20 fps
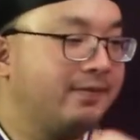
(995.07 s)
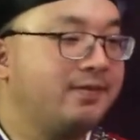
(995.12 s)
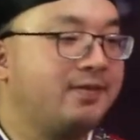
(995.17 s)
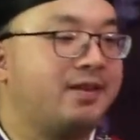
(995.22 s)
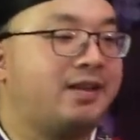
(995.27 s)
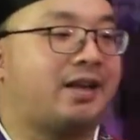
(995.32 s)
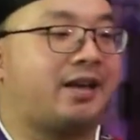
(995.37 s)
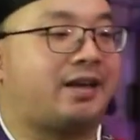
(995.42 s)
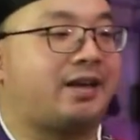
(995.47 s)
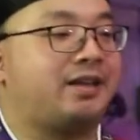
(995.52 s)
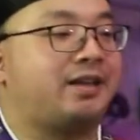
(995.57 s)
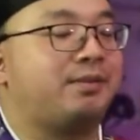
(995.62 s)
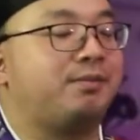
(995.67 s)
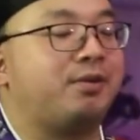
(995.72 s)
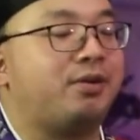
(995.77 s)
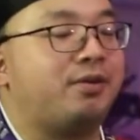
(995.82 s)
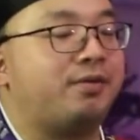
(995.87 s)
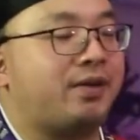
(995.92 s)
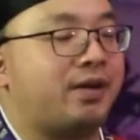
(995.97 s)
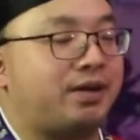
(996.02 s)
like in the
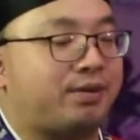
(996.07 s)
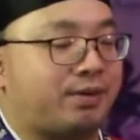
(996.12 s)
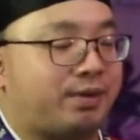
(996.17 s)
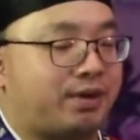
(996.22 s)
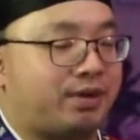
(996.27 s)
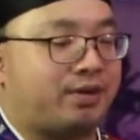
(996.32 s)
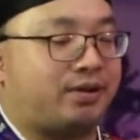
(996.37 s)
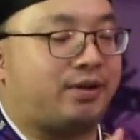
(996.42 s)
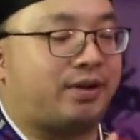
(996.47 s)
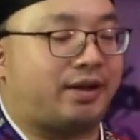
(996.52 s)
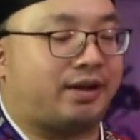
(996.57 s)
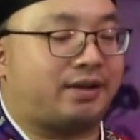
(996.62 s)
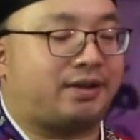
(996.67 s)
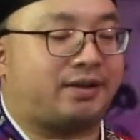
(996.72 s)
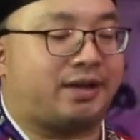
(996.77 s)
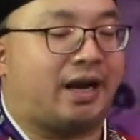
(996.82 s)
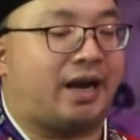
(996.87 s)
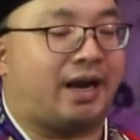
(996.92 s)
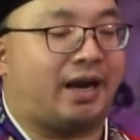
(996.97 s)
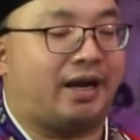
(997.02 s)
movies when you do like
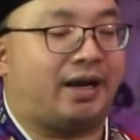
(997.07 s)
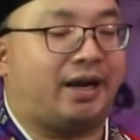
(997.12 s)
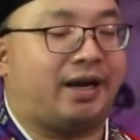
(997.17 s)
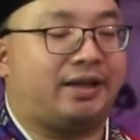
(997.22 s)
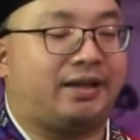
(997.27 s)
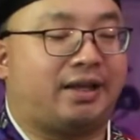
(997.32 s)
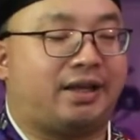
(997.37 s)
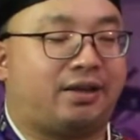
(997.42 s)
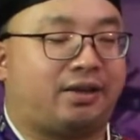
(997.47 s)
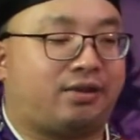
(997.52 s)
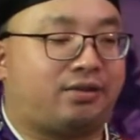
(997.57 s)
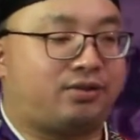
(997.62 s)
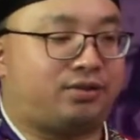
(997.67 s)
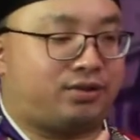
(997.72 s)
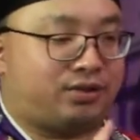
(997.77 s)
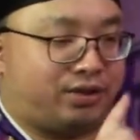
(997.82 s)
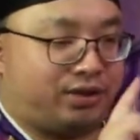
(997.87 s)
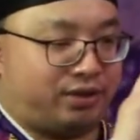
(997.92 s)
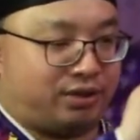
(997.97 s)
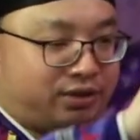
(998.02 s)
that, and then you
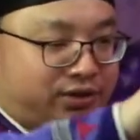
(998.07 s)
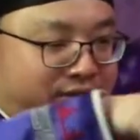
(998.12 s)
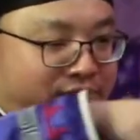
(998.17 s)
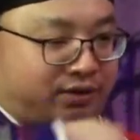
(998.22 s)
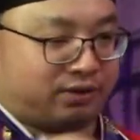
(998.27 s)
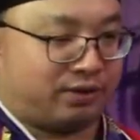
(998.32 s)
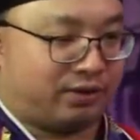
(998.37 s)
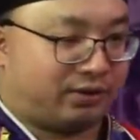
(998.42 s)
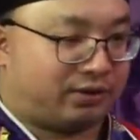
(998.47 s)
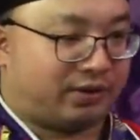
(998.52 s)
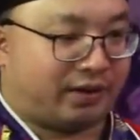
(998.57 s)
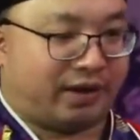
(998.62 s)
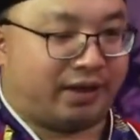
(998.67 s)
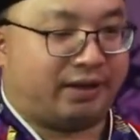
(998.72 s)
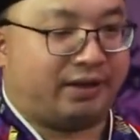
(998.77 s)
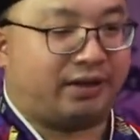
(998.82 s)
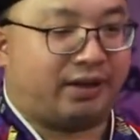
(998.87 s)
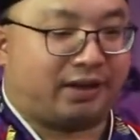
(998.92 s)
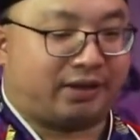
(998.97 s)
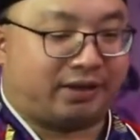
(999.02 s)
go
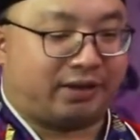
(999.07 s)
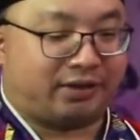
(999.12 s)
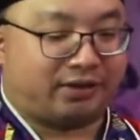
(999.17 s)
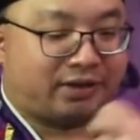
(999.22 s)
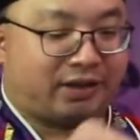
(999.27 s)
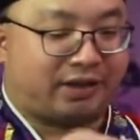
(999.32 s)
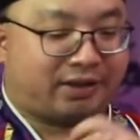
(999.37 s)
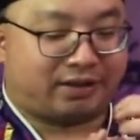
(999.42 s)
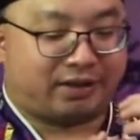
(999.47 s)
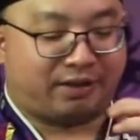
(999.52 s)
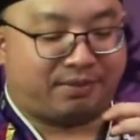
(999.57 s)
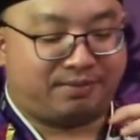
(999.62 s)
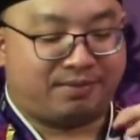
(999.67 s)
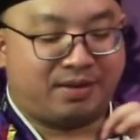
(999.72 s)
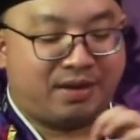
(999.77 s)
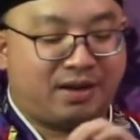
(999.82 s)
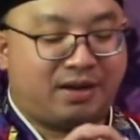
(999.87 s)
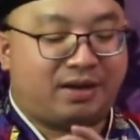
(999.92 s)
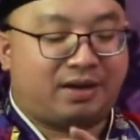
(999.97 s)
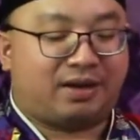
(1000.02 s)
and like there's like some
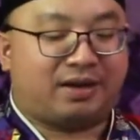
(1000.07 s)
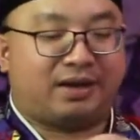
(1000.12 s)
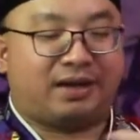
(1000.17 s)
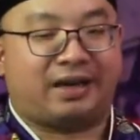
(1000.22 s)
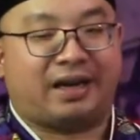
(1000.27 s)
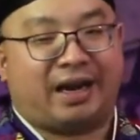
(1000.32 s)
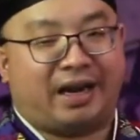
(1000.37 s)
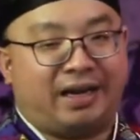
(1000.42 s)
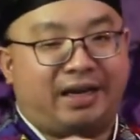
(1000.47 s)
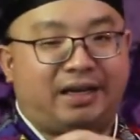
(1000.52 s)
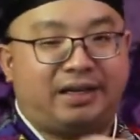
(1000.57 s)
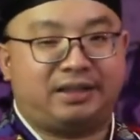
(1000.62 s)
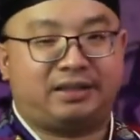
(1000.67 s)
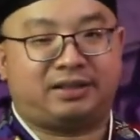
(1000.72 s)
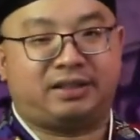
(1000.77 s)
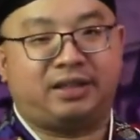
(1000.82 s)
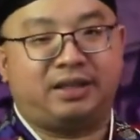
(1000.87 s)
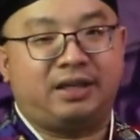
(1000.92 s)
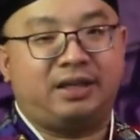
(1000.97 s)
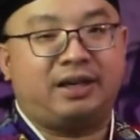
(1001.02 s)

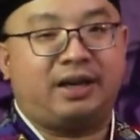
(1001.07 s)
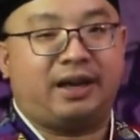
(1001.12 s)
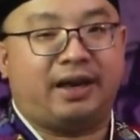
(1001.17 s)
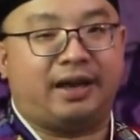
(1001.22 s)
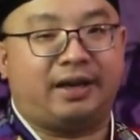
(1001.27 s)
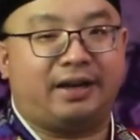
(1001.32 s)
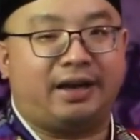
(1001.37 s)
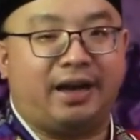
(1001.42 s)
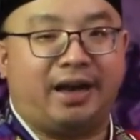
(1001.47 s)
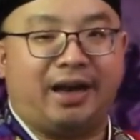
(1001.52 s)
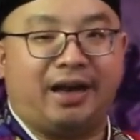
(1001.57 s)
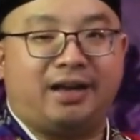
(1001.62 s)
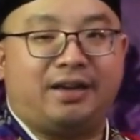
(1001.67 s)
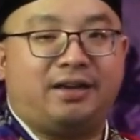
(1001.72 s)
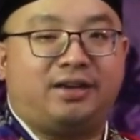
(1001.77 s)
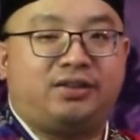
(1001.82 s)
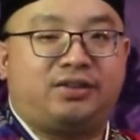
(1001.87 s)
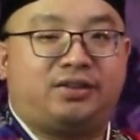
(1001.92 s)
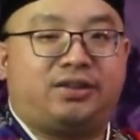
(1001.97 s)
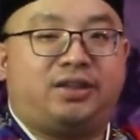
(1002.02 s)
light and
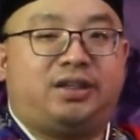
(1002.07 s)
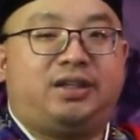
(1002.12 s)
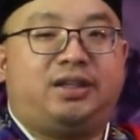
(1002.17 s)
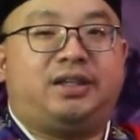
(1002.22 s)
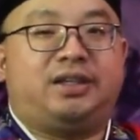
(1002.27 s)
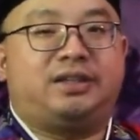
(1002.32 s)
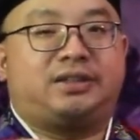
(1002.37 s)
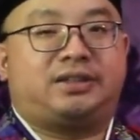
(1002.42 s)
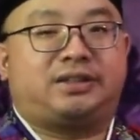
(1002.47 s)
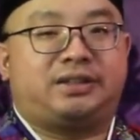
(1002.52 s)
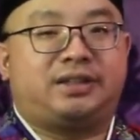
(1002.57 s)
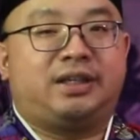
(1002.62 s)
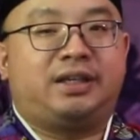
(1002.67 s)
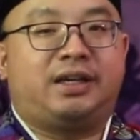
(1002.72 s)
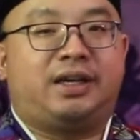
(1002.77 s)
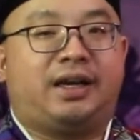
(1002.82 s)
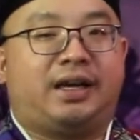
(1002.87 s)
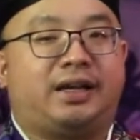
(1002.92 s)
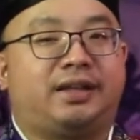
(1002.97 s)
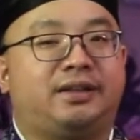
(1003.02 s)
energies,
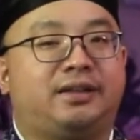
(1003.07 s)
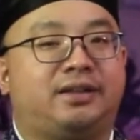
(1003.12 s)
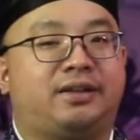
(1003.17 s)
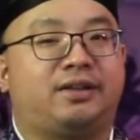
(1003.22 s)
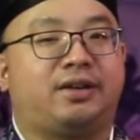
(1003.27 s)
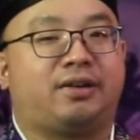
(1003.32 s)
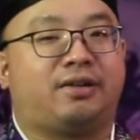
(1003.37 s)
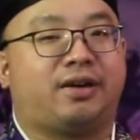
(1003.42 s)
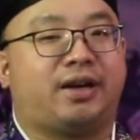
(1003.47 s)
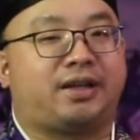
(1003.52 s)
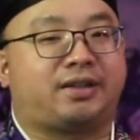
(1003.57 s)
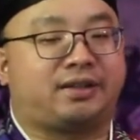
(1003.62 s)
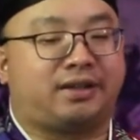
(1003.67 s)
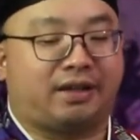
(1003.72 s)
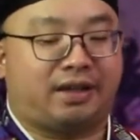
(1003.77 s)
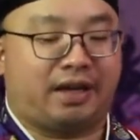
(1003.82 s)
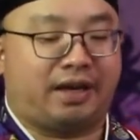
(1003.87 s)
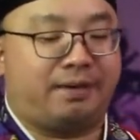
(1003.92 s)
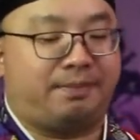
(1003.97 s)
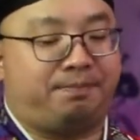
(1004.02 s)
and you know, like the
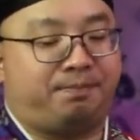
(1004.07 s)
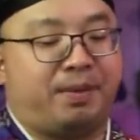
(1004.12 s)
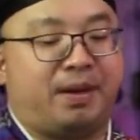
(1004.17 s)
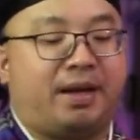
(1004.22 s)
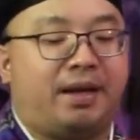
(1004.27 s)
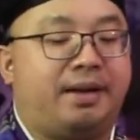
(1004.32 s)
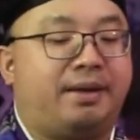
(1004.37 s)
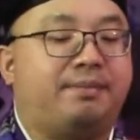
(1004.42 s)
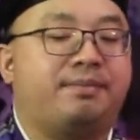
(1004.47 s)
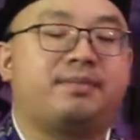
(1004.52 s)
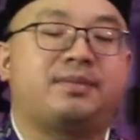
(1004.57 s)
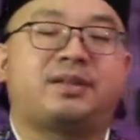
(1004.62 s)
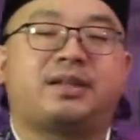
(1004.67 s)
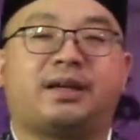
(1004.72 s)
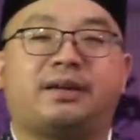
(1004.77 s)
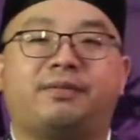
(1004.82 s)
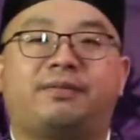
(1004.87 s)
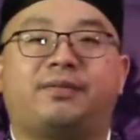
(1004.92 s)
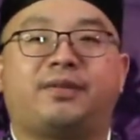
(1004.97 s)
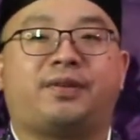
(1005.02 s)
light beams
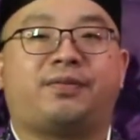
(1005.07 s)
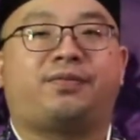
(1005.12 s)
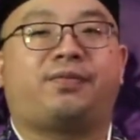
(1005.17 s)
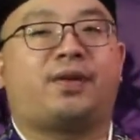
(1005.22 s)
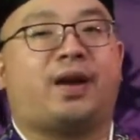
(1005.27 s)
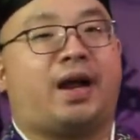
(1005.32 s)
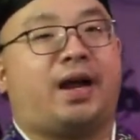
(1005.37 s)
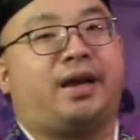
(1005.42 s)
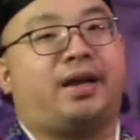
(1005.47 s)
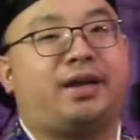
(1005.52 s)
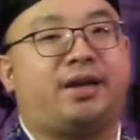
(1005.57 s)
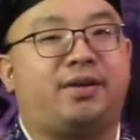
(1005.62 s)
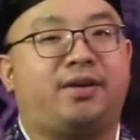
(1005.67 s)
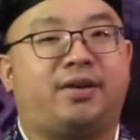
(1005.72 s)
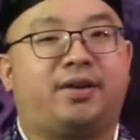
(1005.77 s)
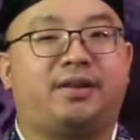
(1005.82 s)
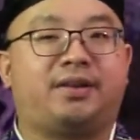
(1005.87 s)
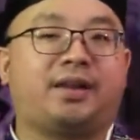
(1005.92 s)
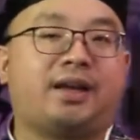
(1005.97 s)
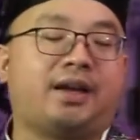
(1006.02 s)
and flying here
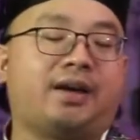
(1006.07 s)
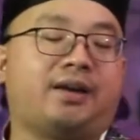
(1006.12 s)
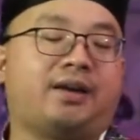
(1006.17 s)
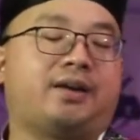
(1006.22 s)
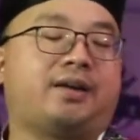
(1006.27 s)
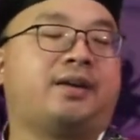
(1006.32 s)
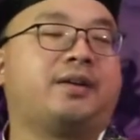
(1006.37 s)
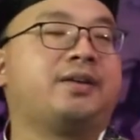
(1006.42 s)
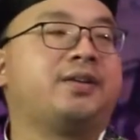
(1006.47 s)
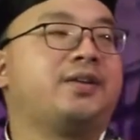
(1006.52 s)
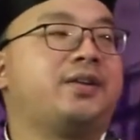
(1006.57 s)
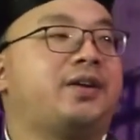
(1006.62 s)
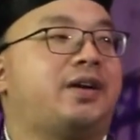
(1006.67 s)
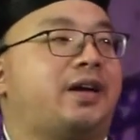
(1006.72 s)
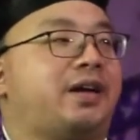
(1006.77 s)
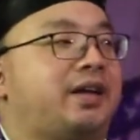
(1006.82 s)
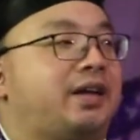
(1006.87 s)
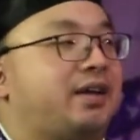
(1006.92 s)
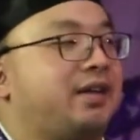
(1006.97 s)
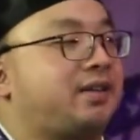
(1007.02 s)
and there.
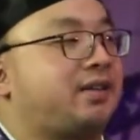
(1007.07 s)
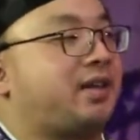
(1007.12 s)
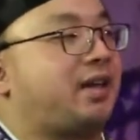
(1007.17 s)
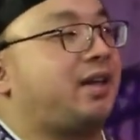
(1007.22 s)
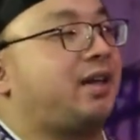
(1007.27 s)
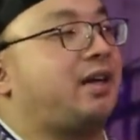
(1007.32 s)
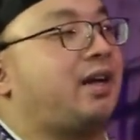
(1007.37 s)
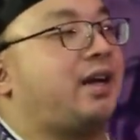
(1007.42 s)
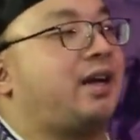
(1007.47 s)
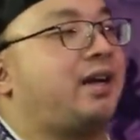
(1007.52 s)
It's kind of